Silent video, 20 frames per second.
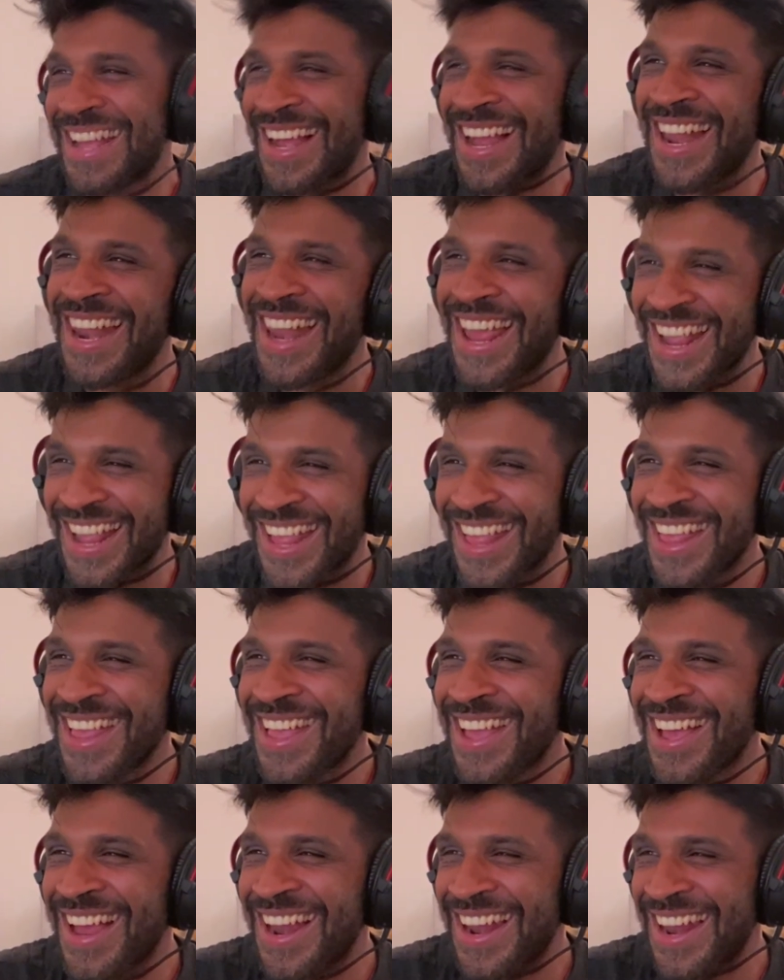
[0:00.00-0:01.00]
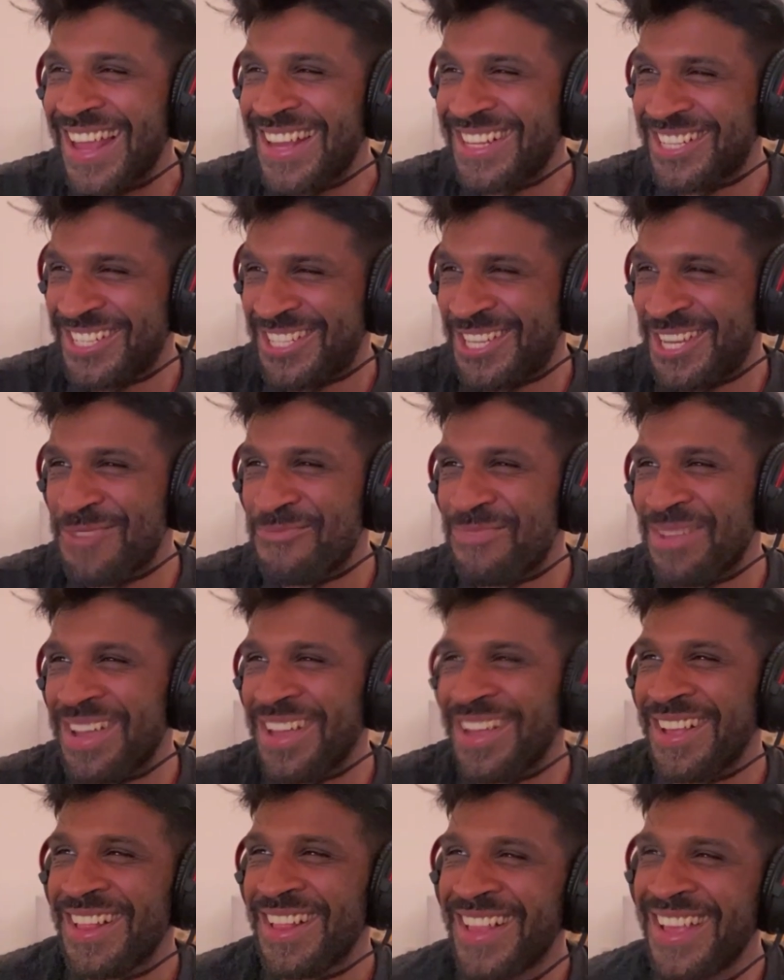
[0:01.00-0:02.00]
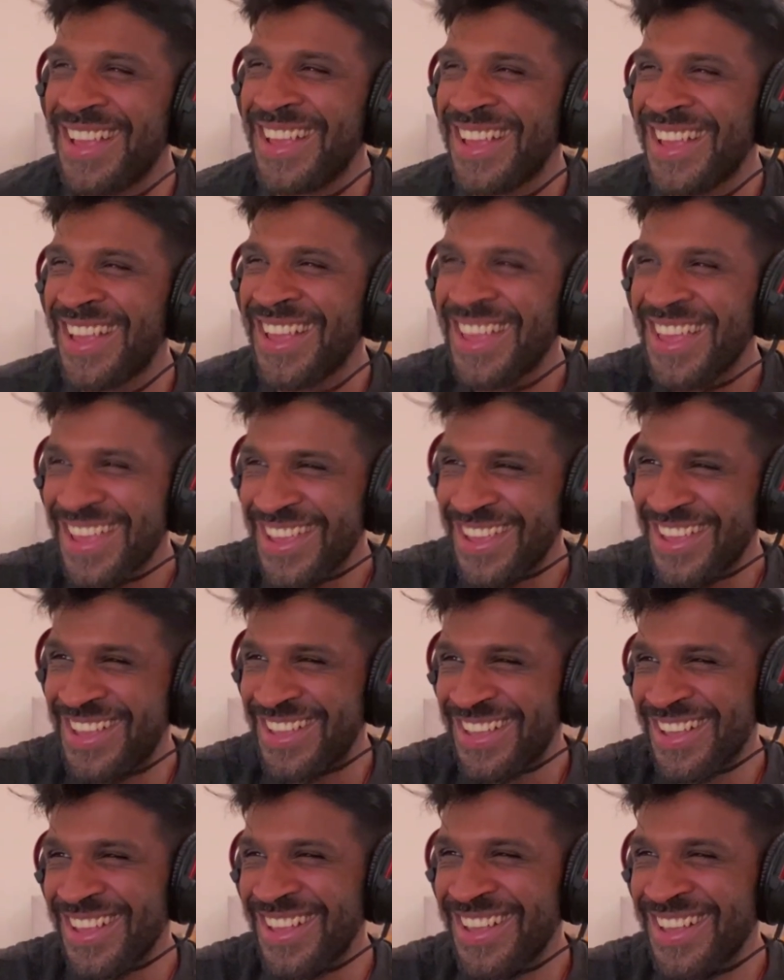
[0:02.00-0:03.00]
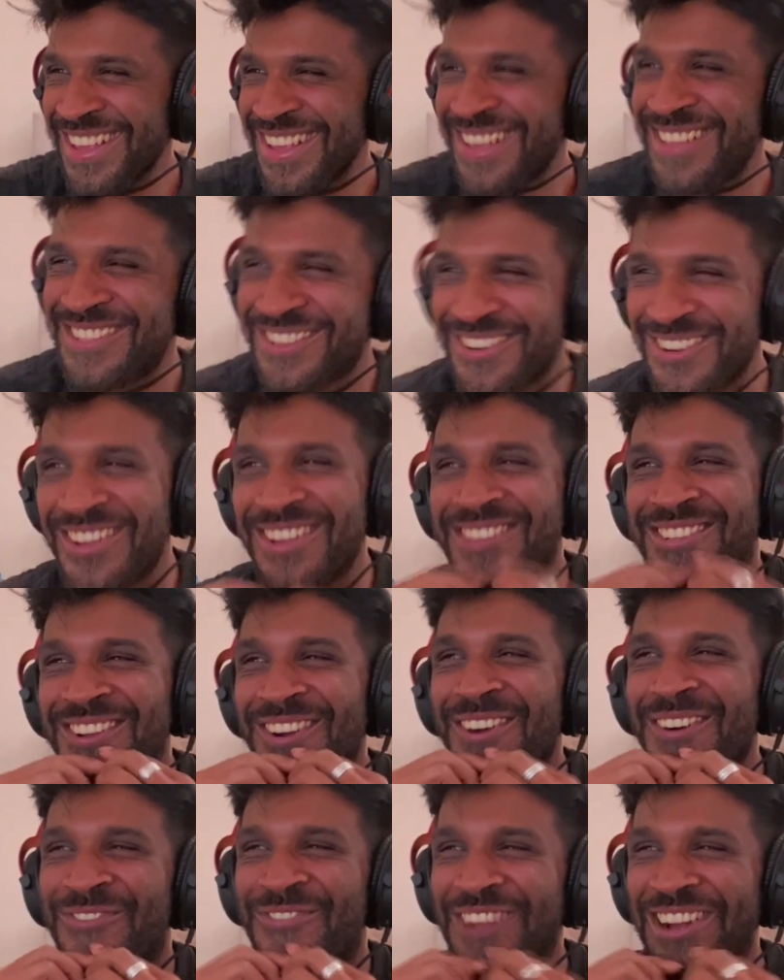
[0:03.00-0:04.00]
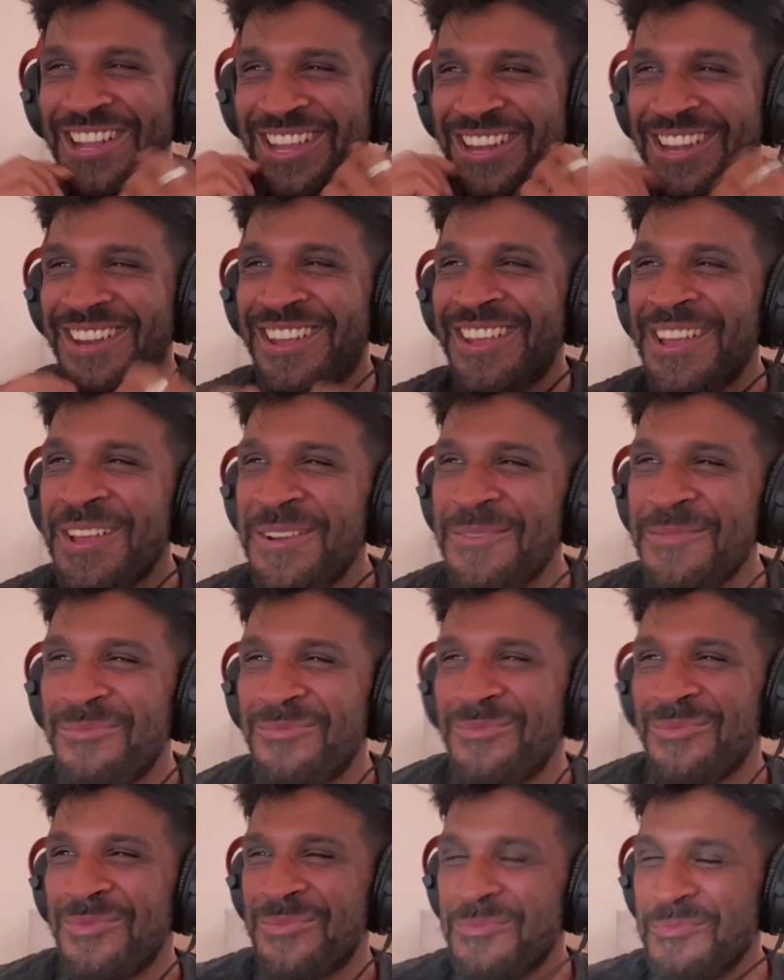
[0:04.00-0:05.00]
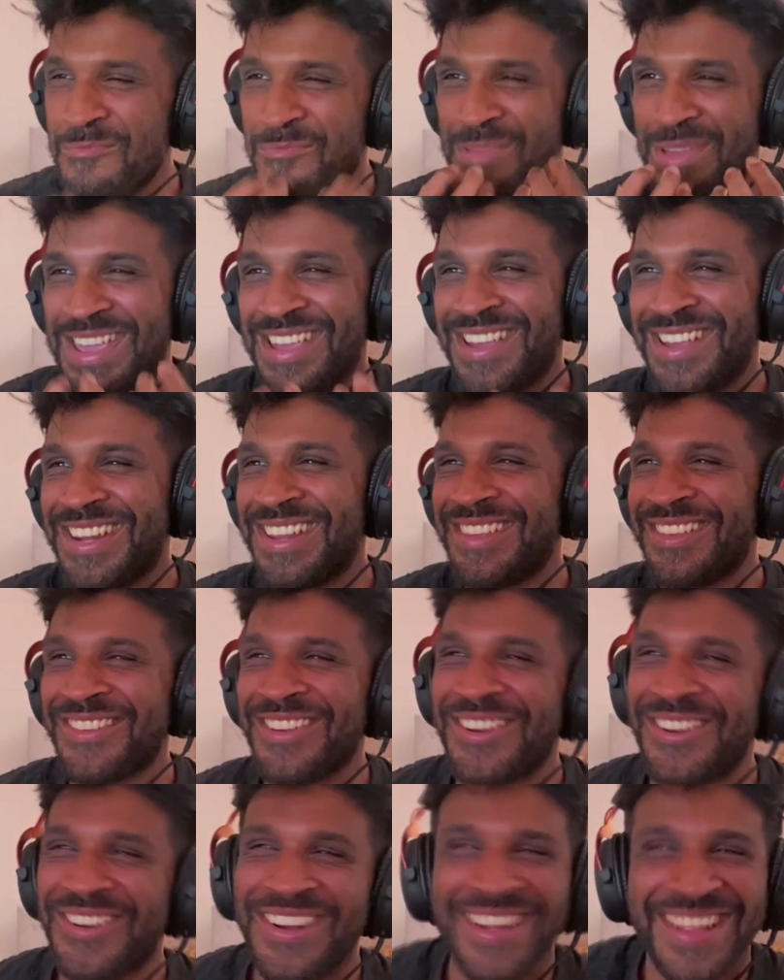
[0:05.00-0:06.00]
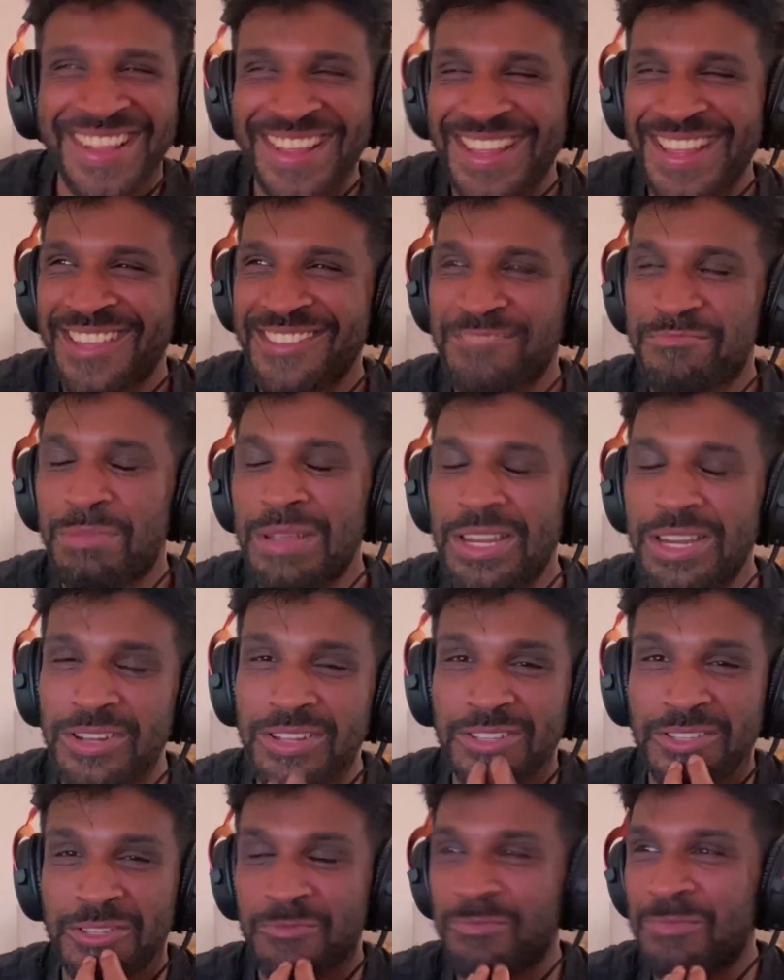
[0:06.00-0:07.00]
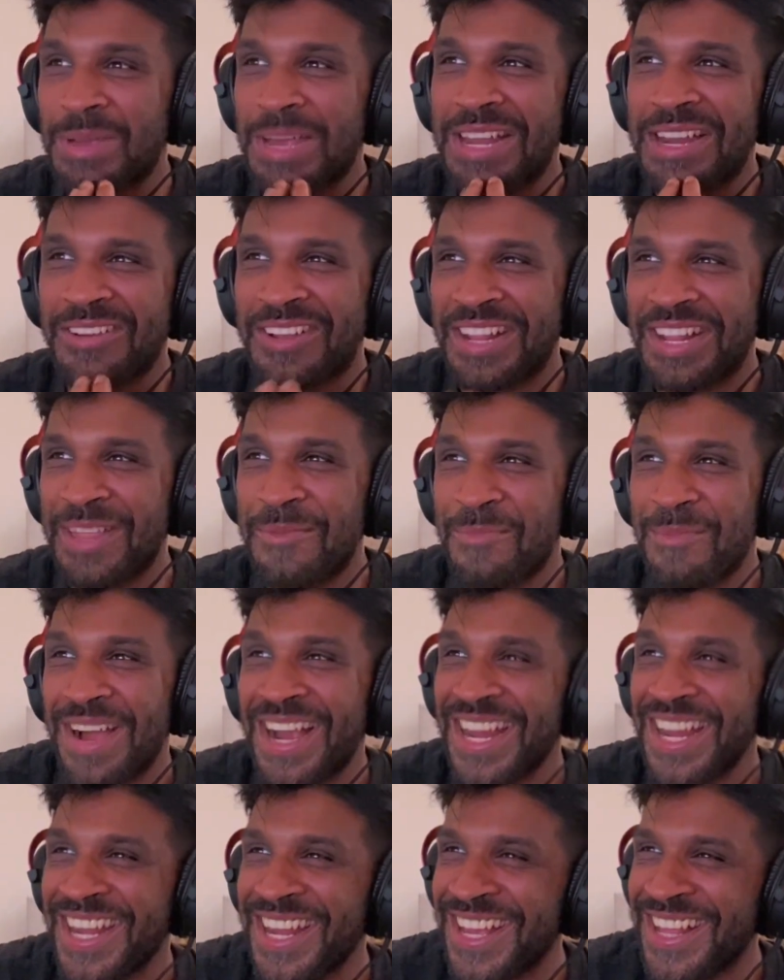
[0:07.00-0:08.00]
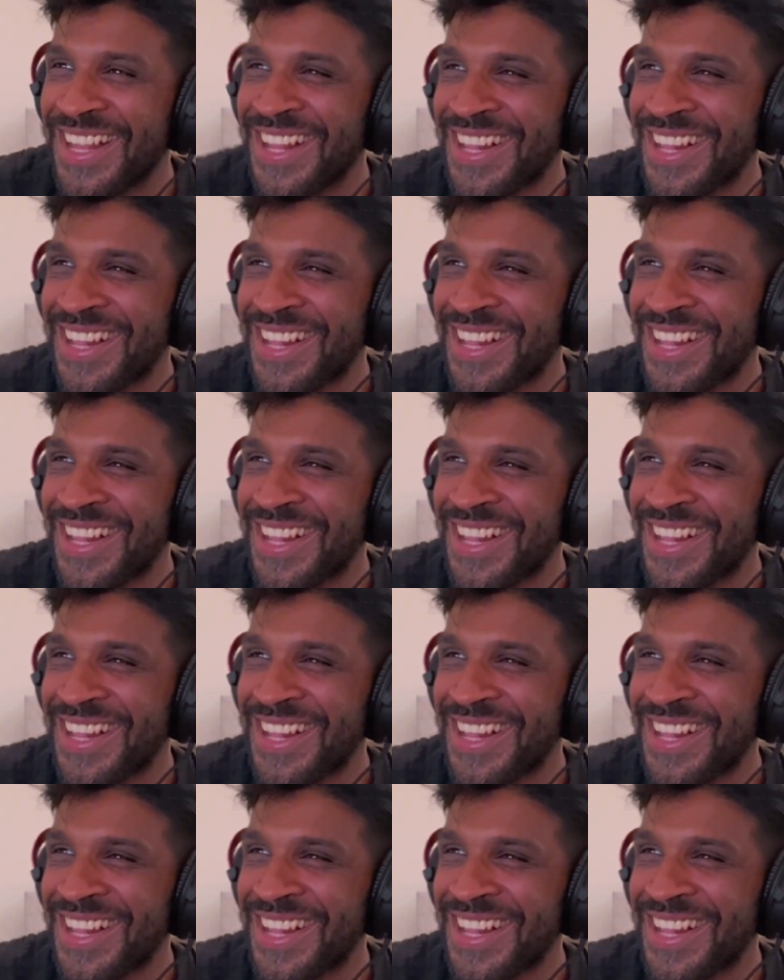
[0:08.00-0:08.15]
I like the sheep. it's got a fucking beard as well. Beardless bear looking than mine.